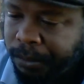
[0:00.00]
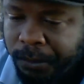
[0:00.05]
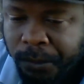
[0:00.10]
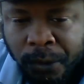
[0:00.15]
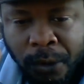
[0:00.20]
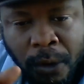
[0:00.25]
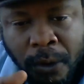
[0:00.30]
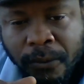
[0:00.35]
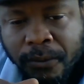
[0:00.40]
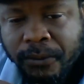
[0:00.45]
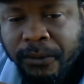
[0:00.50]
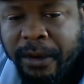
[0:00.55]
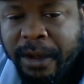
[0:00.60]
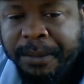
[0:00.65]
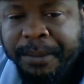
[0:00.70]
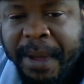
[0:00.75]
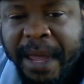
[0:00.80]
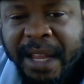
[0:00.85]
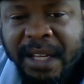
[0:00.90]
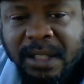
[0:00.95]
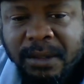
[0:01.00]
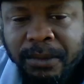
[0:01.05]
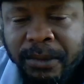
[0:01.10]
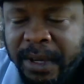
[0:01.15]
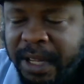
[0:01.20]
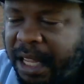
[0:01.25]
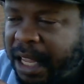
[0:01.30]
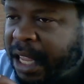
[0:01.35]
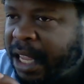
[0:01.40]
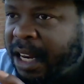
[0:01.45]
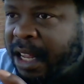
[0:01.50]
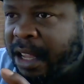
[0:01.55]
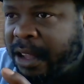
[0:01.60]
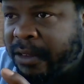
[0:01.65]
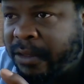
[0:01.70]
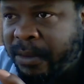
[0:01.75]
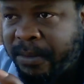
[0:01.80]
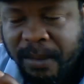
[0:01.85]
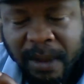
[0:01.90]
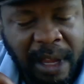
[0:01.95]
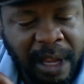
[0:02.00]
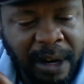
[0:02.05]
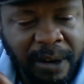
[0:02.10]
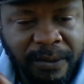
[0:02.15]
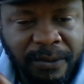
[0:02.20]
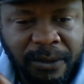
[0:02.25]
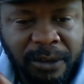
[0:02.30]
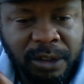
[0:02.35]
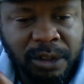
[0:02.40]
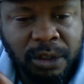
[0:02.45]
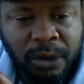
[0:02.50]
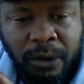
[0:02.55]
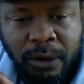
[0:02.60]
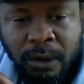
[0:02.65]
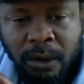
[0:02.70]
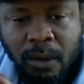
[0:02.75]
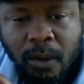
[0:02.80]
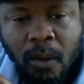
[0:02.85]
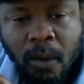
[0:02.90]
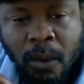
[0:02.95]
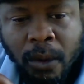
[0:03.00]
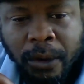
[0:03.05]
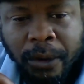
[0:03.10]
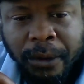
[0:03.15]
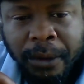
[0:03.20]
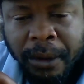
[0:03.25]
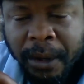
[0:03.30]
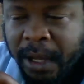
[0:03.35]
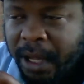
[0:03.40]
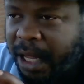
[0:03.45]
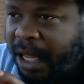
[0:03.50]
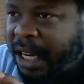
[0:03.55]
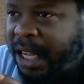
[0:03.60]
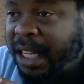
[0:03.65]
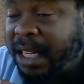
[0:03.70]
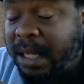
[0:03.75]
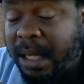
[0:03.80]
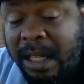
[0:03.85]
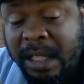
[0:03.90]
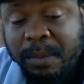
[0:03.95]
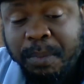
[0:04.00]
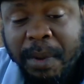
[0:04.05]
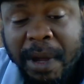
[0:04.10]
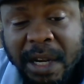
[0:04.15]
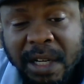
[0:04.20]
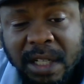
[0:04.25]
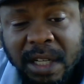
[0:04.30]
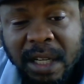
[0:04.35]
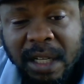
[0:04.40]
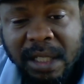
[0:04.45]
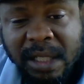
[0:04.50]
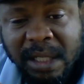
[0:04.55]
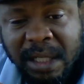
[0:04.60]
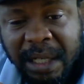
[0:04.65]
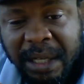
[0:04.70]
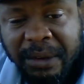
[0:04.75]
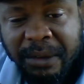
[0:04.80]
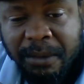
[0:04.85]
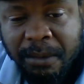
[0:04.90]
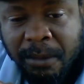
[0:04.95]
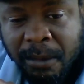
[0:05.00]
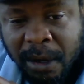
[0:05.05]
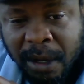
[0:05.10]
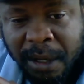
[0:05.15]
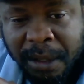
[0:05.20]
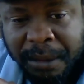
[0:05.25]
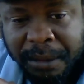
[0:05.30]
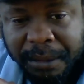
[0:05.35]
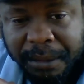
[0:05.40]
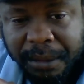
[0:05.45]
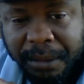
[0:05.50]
no Freemasonry, any fraternal order, any especially a secret one,